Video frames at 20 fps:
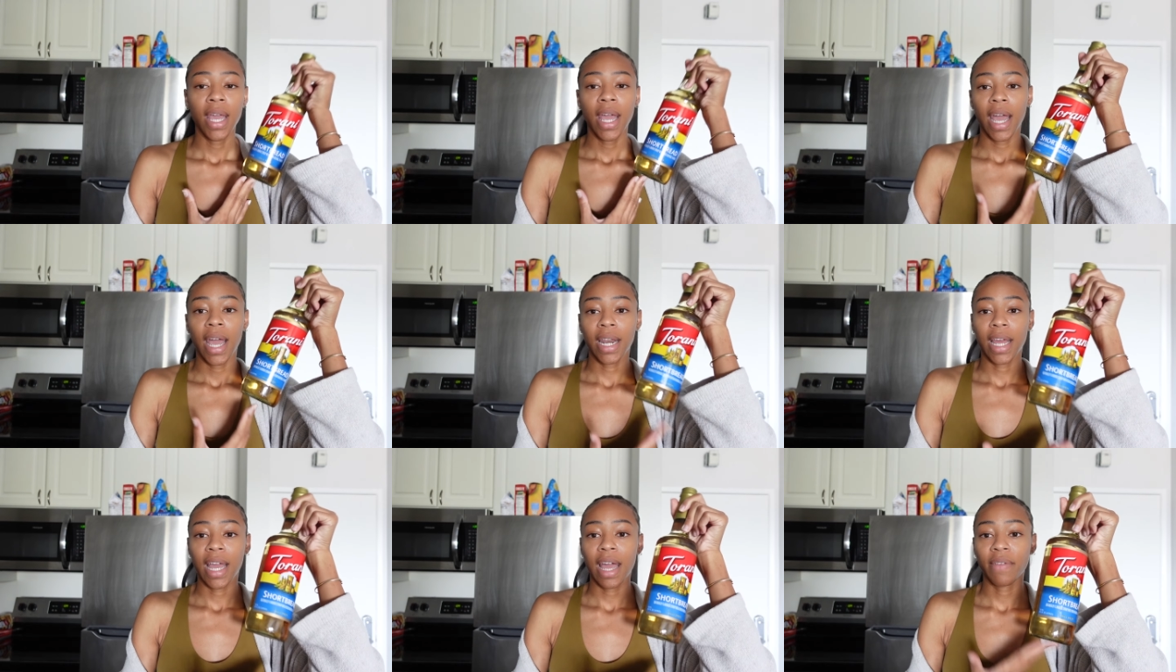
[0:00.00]

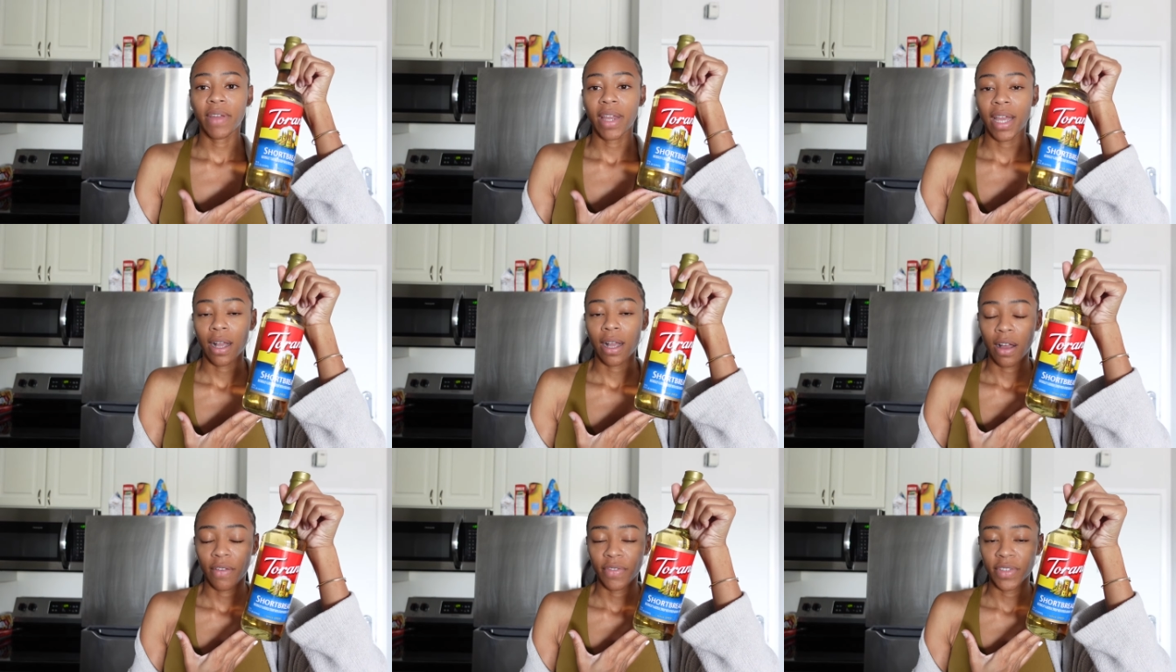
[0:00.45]
And I haven't
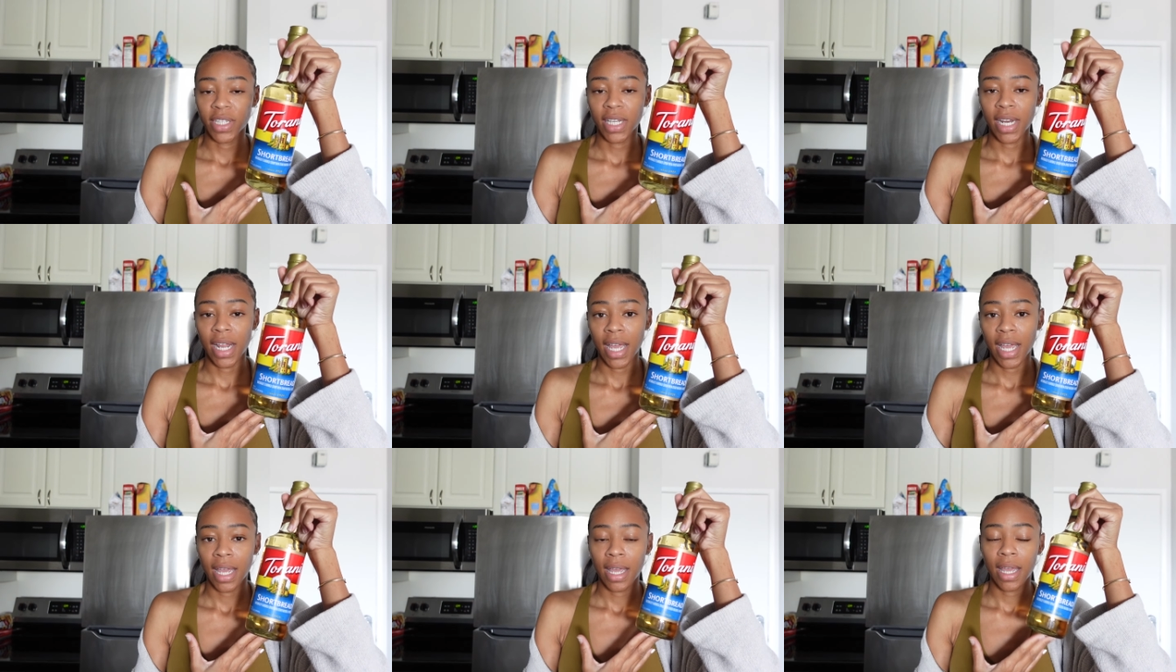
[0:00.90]
had coffee
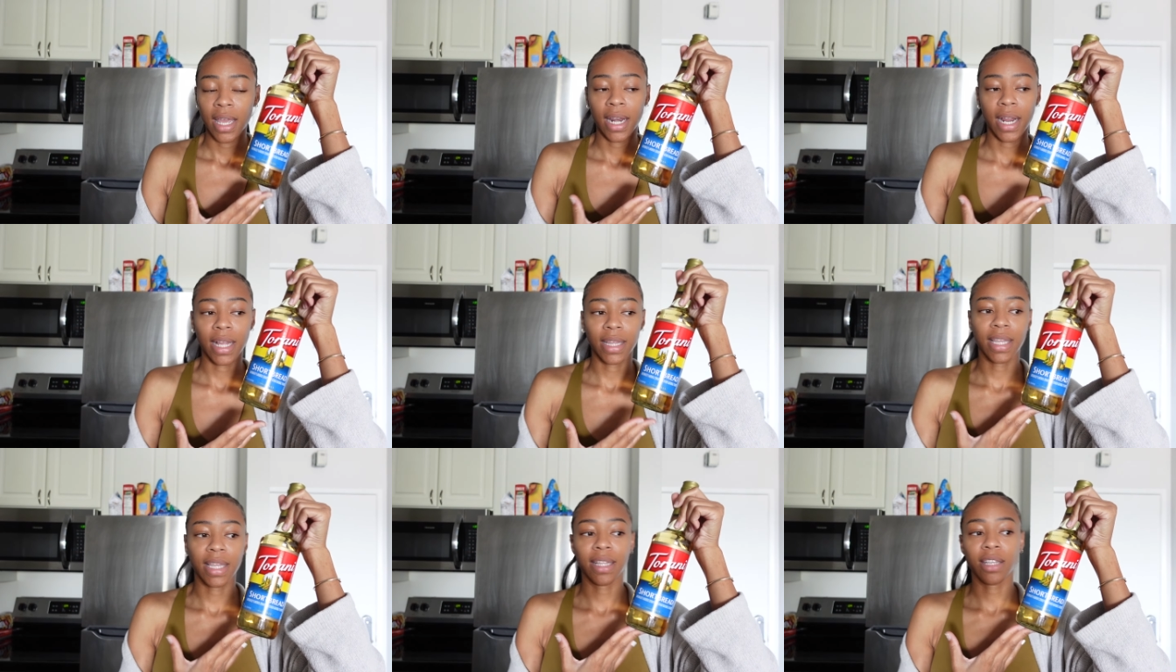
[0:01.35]
today and
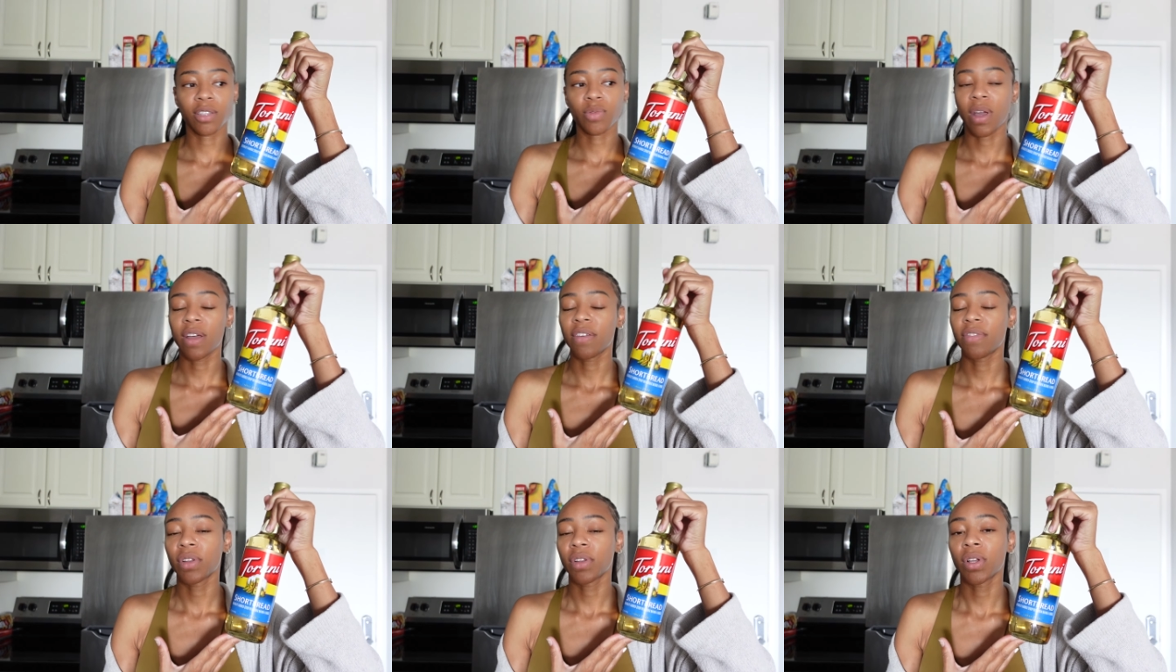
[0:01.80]
I think that's why
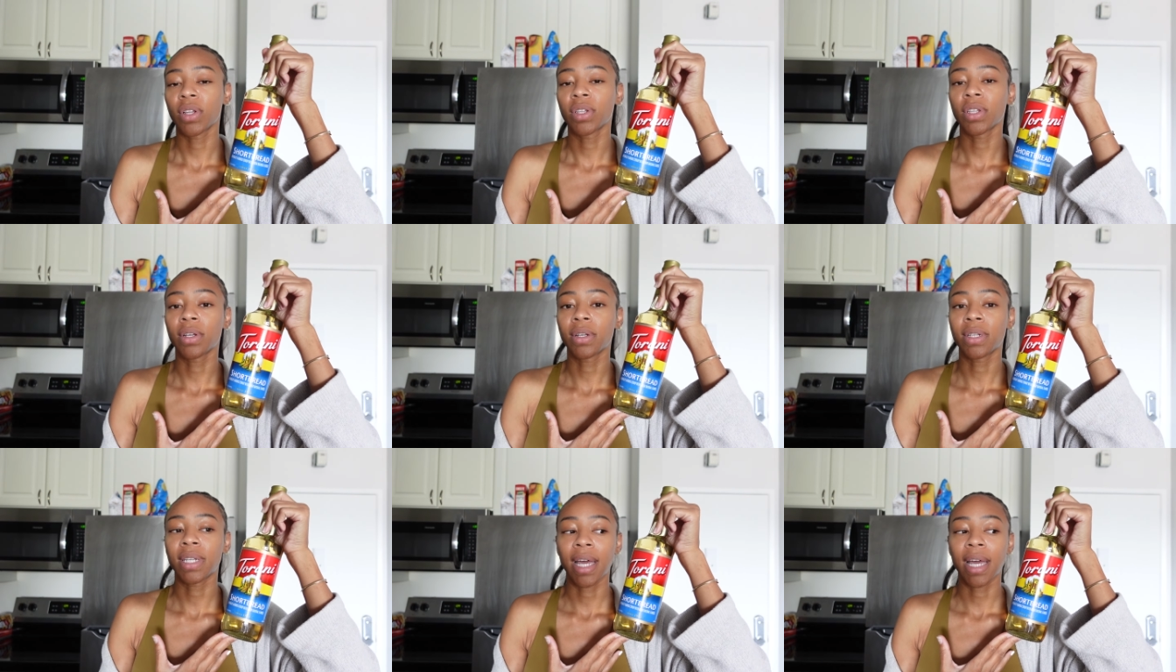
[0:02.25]
I feel a
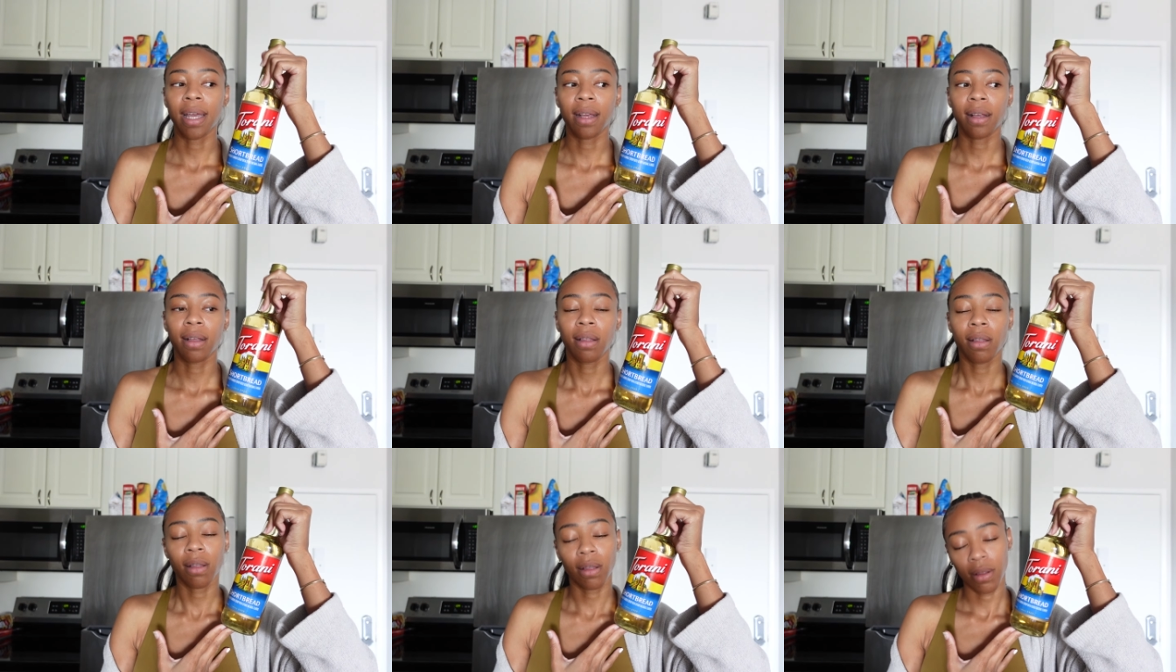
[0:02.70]
little like,
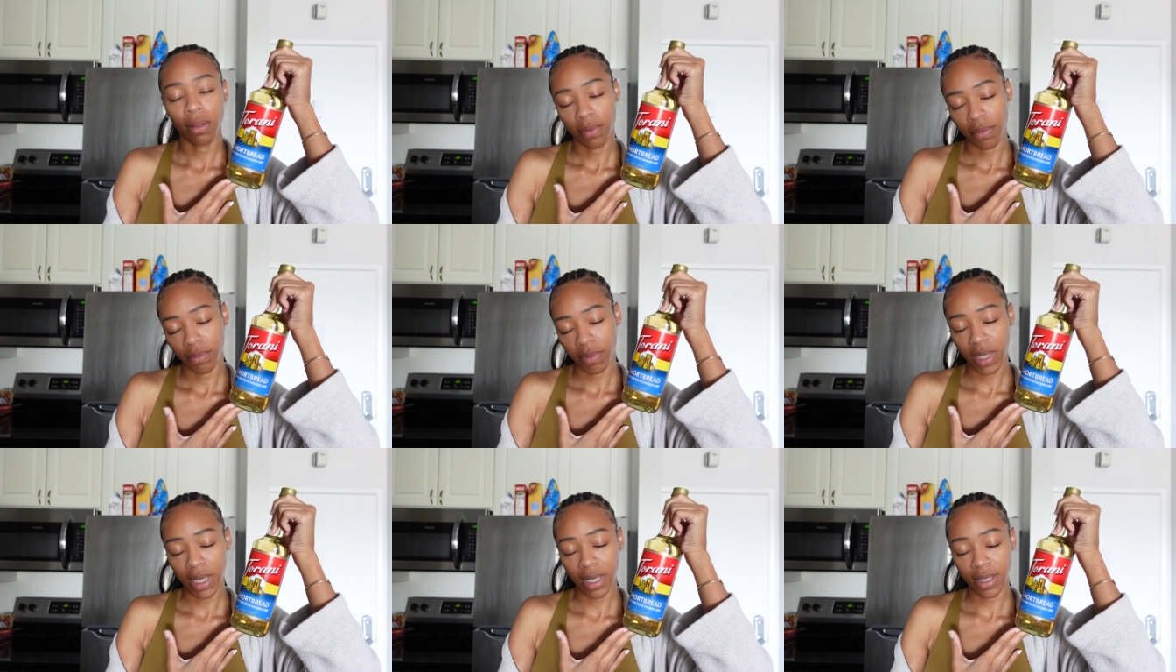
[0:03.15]
ugh,
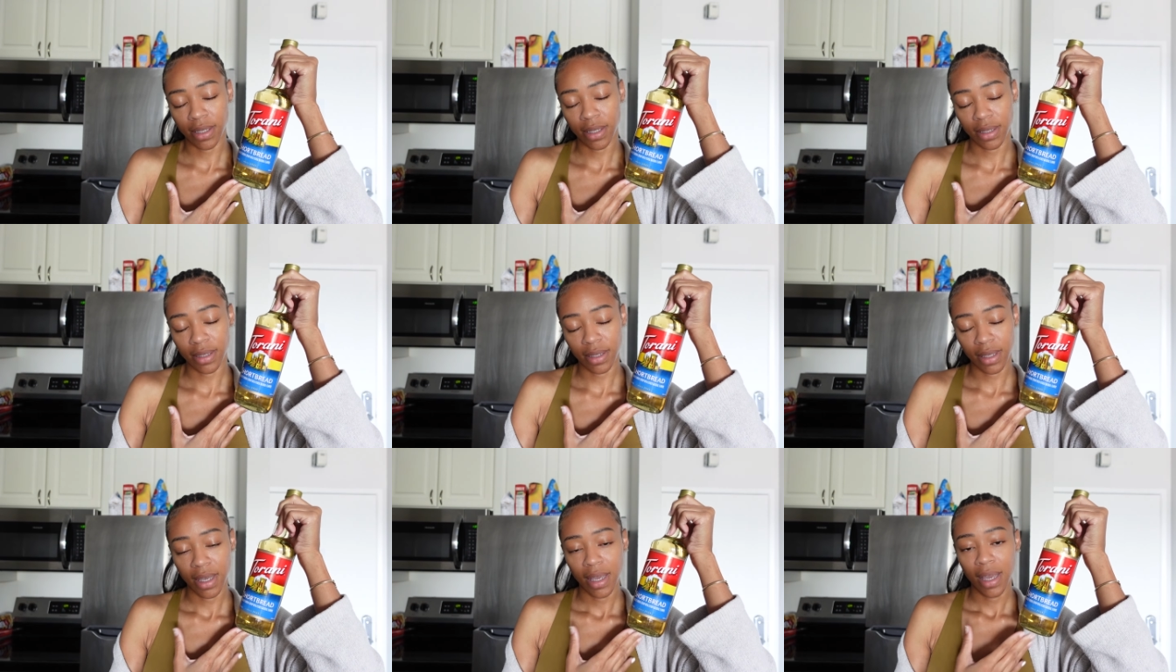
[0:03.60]

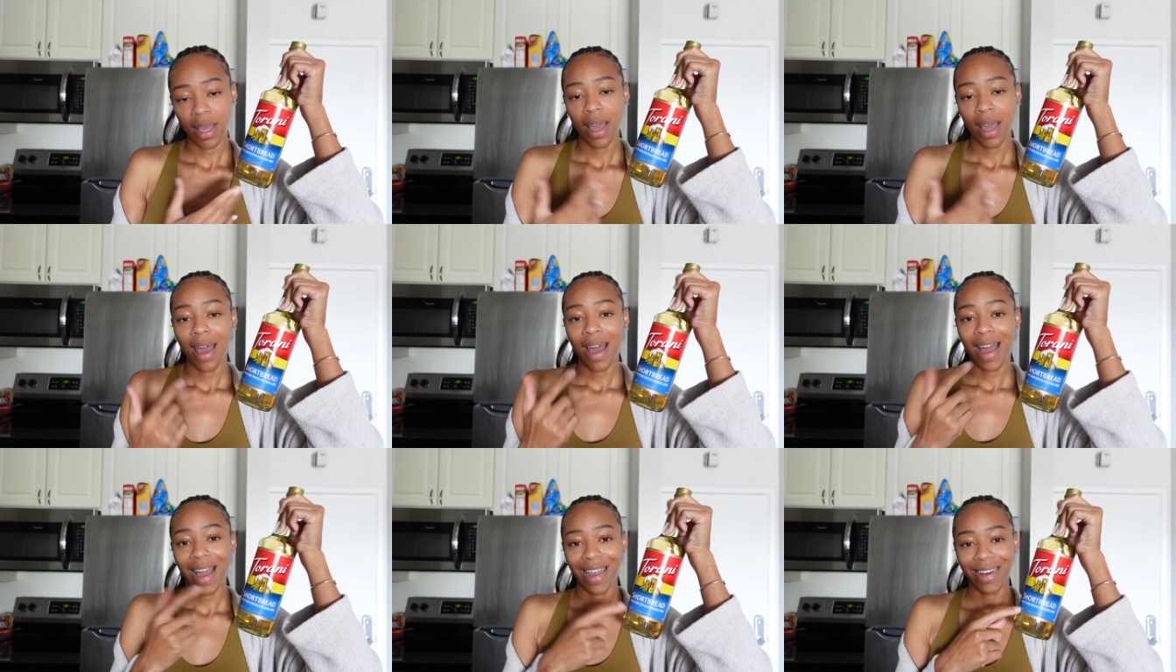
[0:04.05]
because
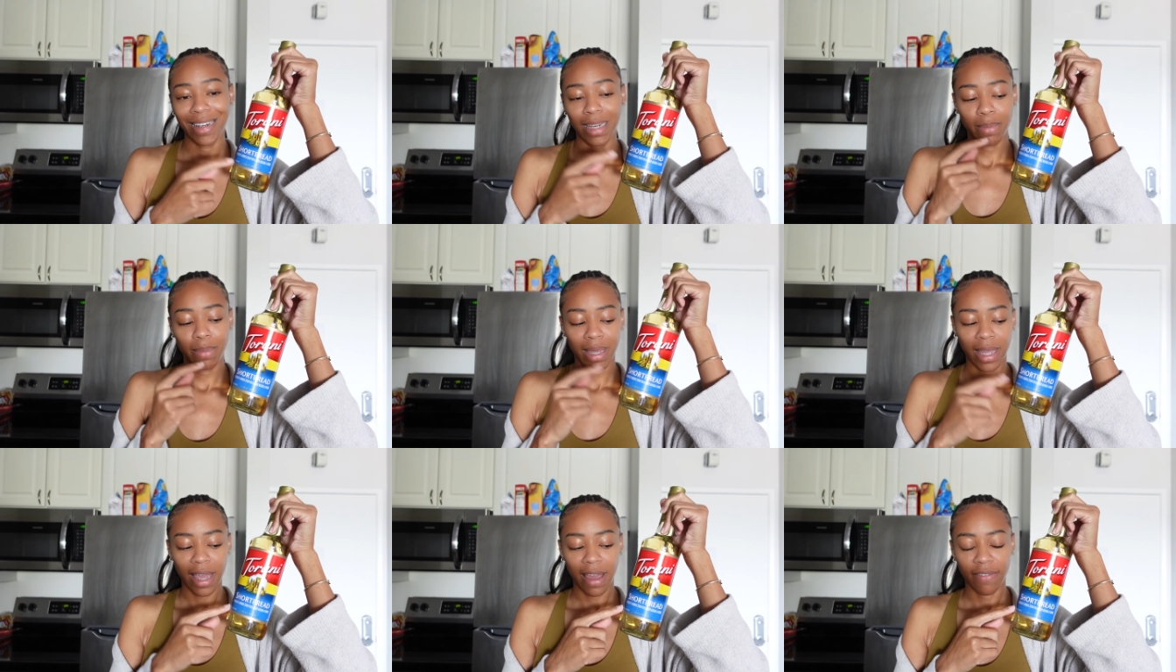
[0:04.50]
I need
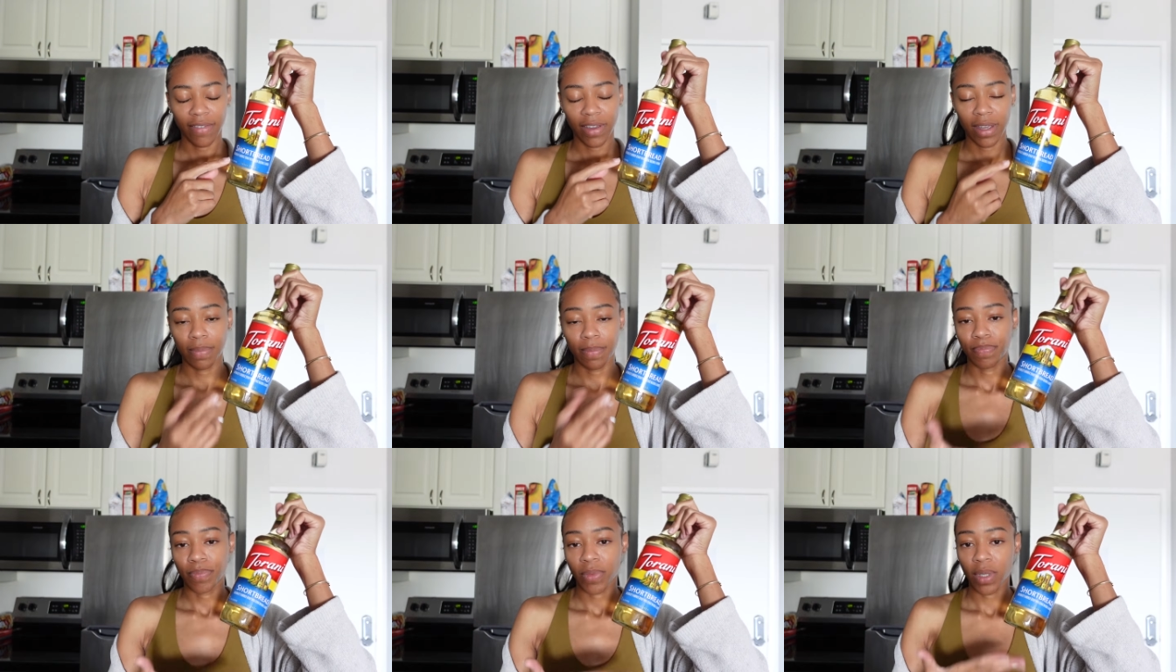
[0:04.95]
my
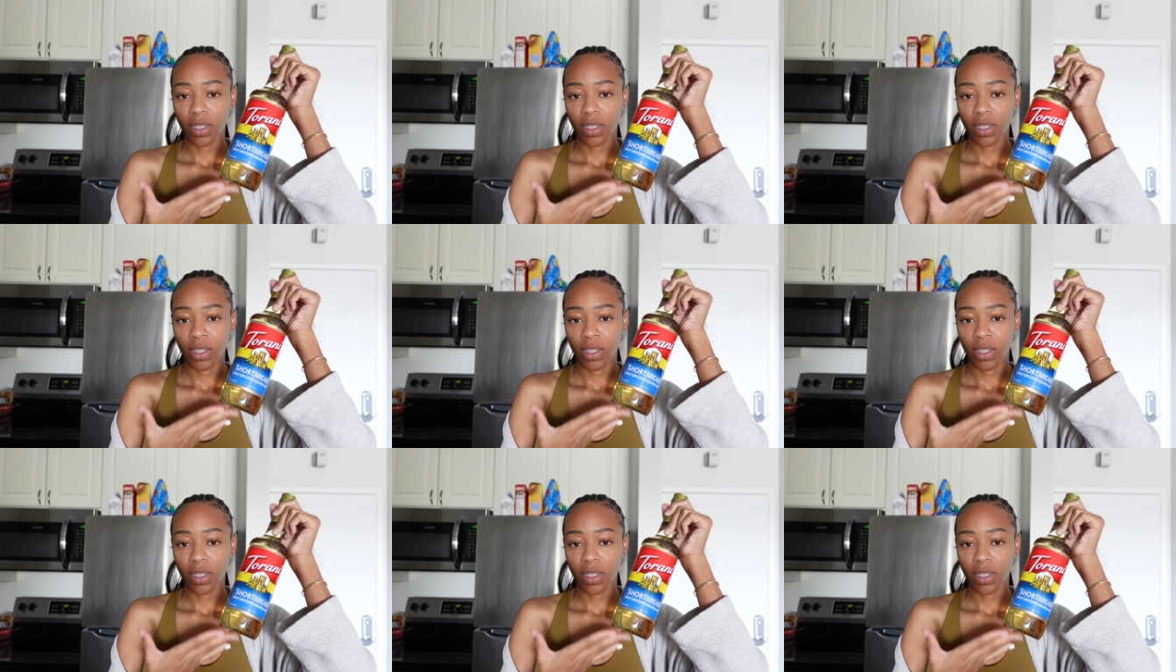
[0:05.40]
caffeine.